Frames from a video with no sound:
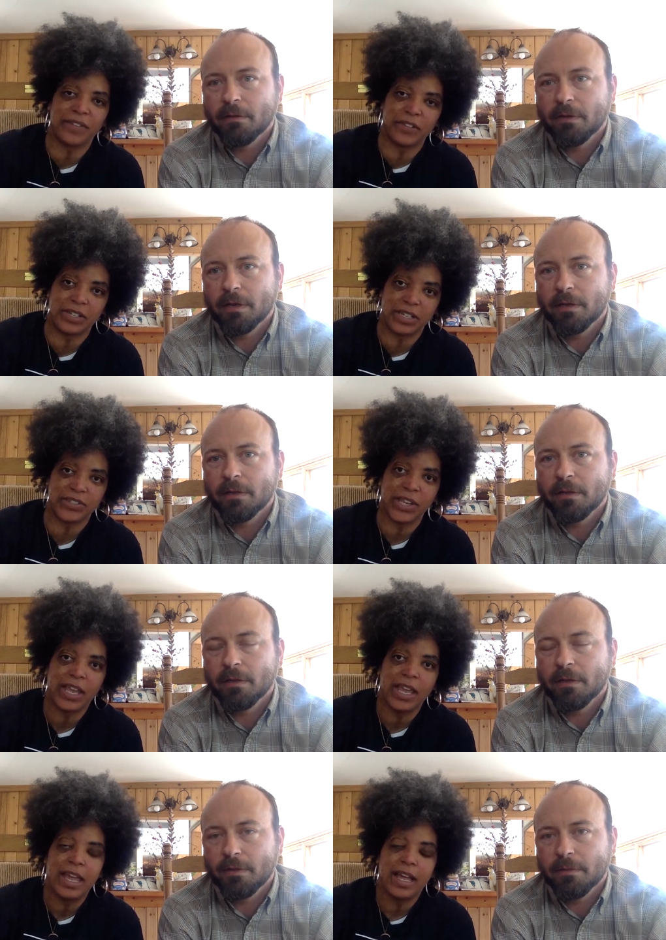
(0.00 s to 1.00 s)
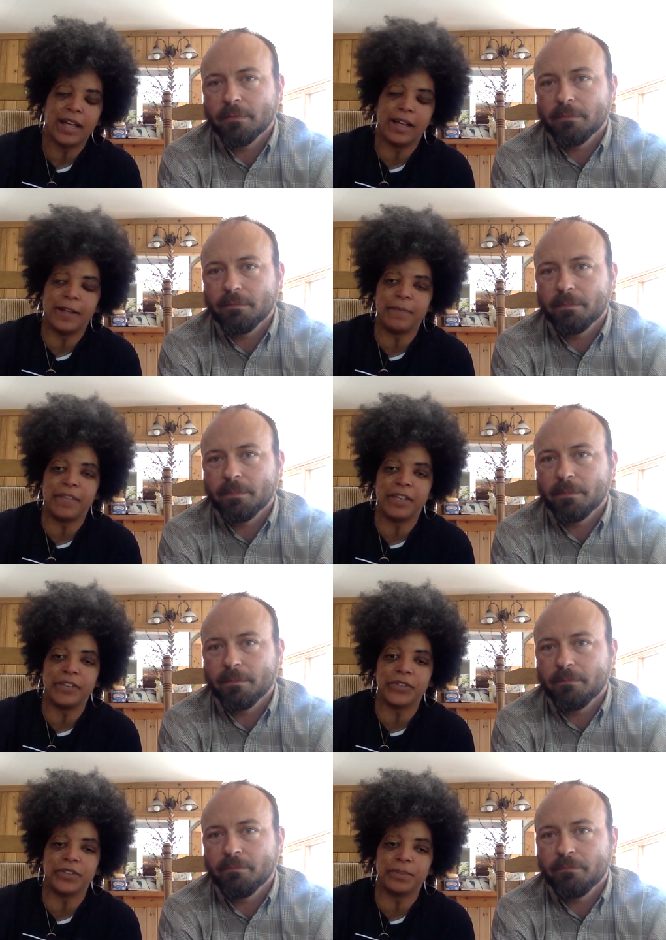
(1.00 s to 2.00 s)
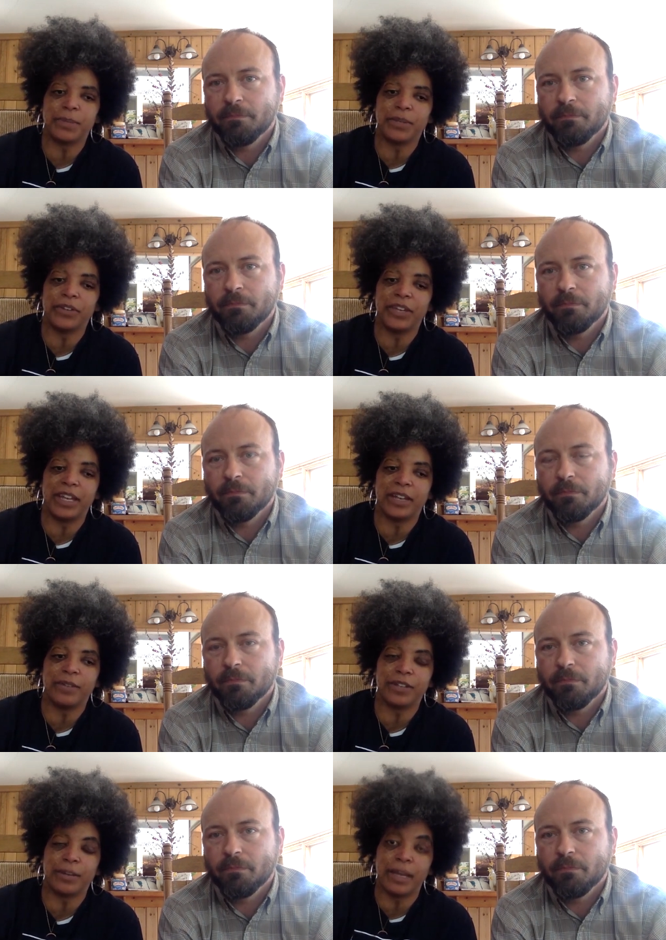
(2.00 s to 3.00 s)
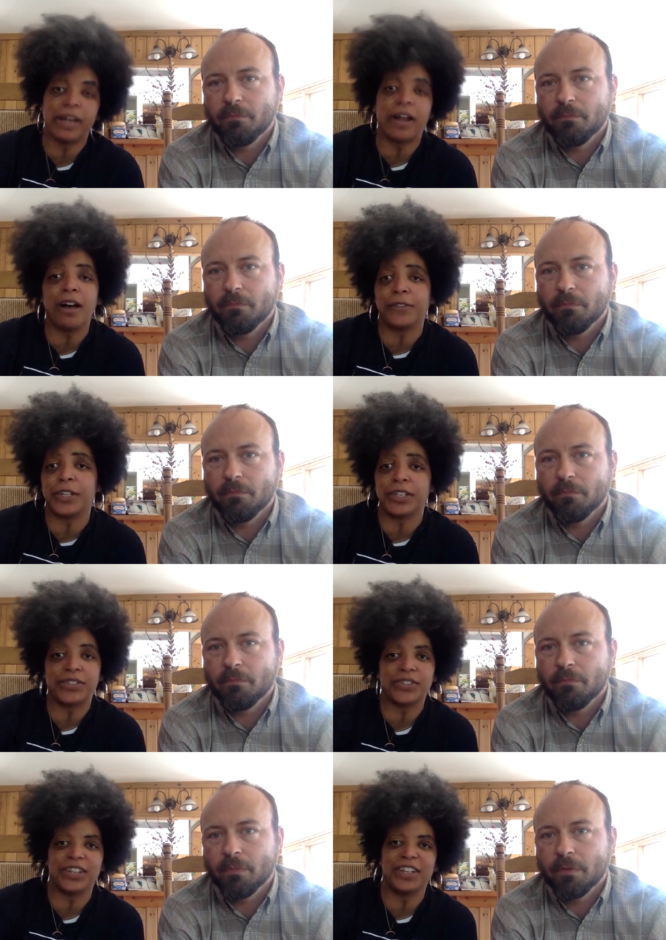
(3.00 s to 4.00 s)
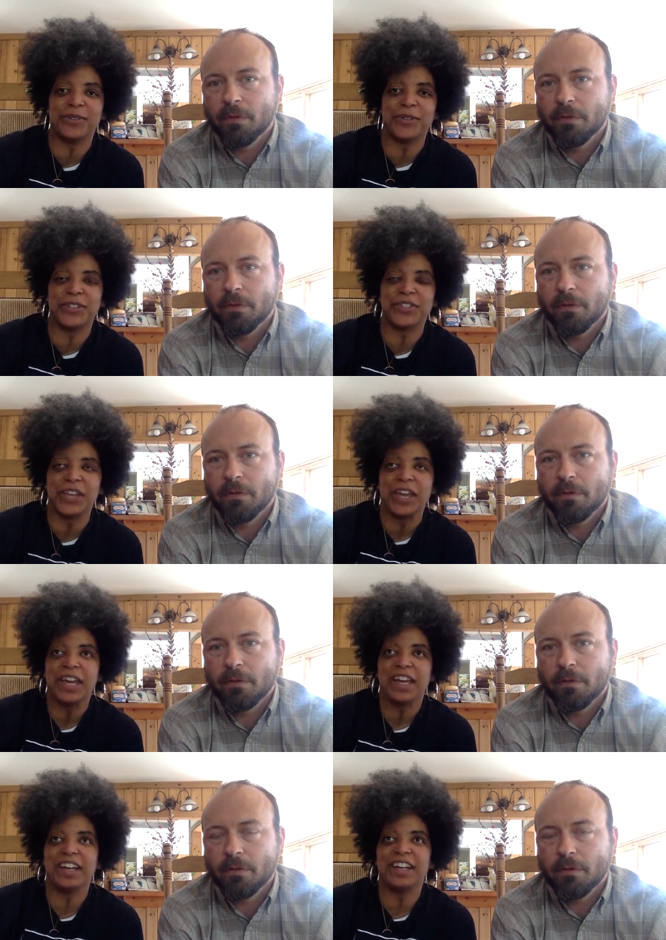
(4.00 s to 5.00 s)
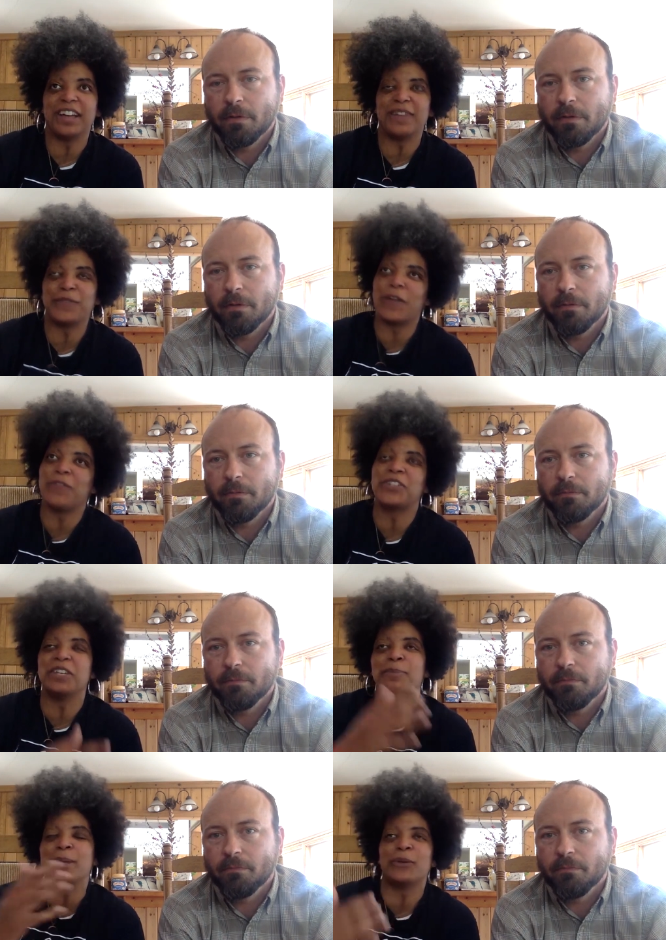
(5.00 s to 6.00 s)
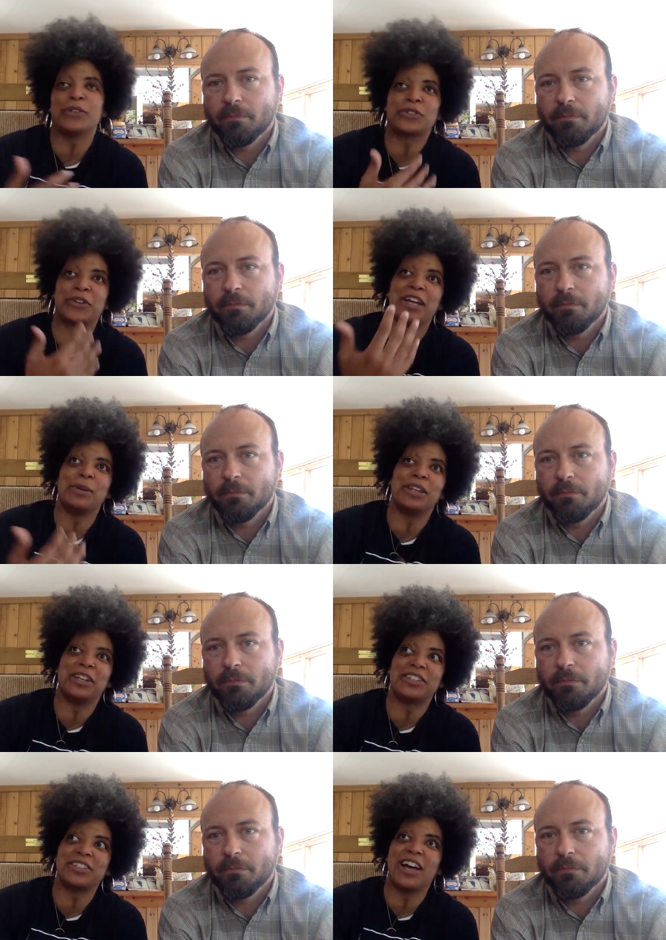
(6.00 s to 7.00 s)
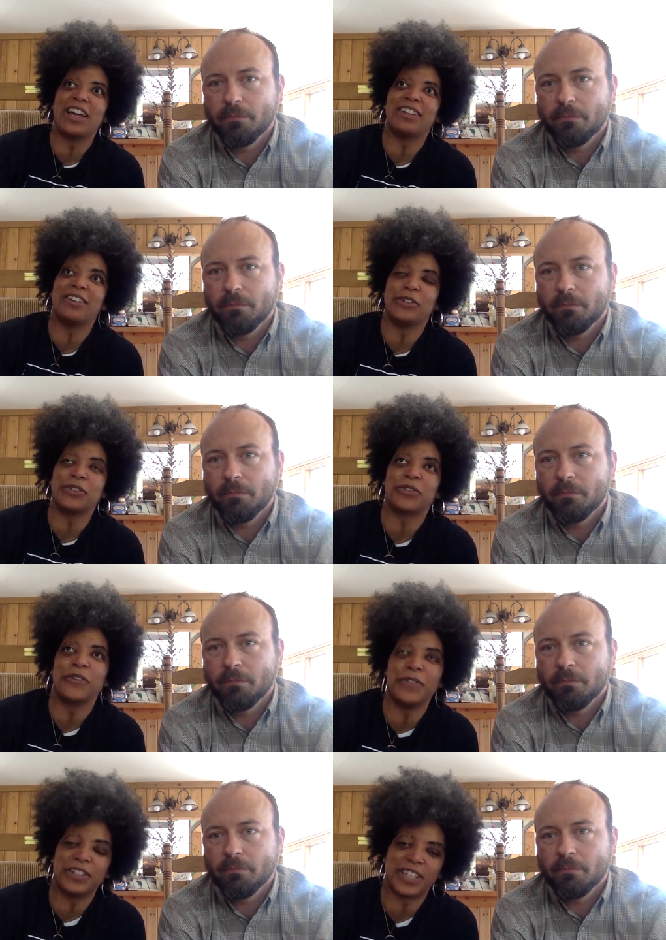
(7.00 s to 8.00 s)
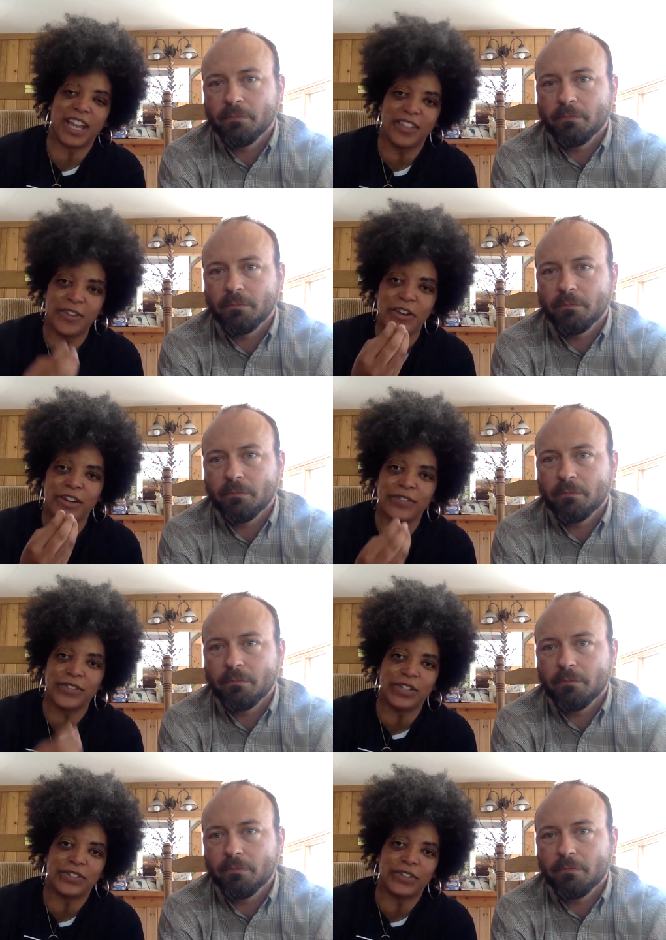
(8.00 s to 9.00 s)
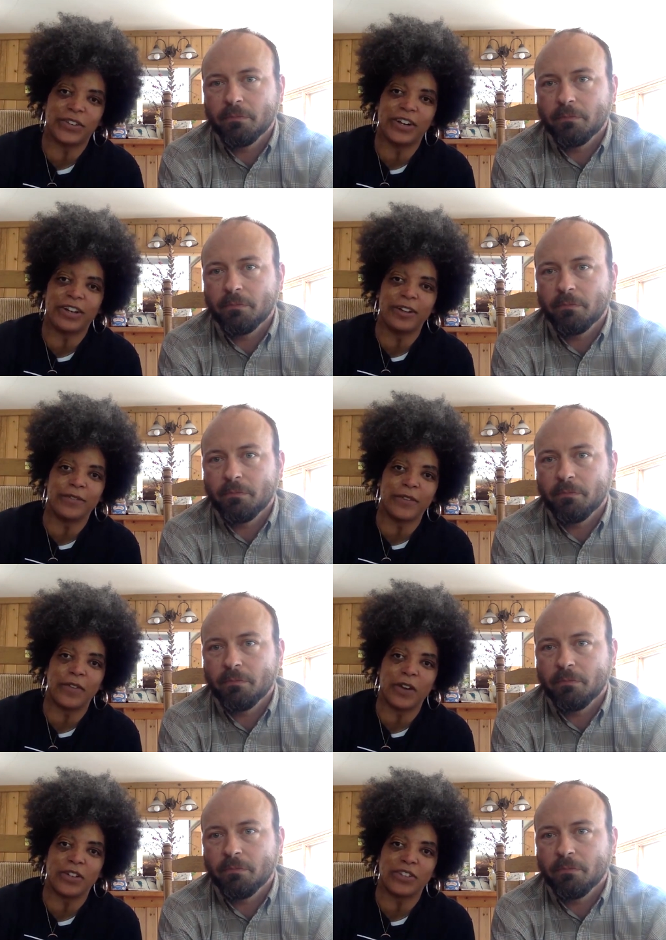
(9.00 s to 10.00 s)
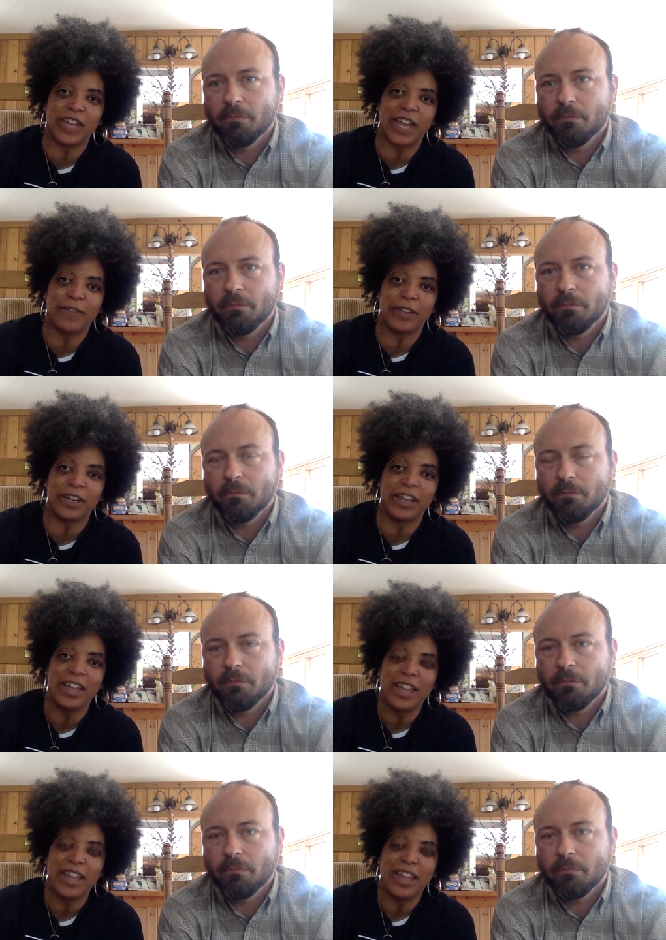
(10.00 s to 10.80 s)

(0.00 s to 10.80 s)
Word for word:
Speaker 1: the 70s.
Speaker 2: And so, this building was our main office. It was. I've seen people describe it, and it's not untrue that it's kind of the nerve center of our staffing.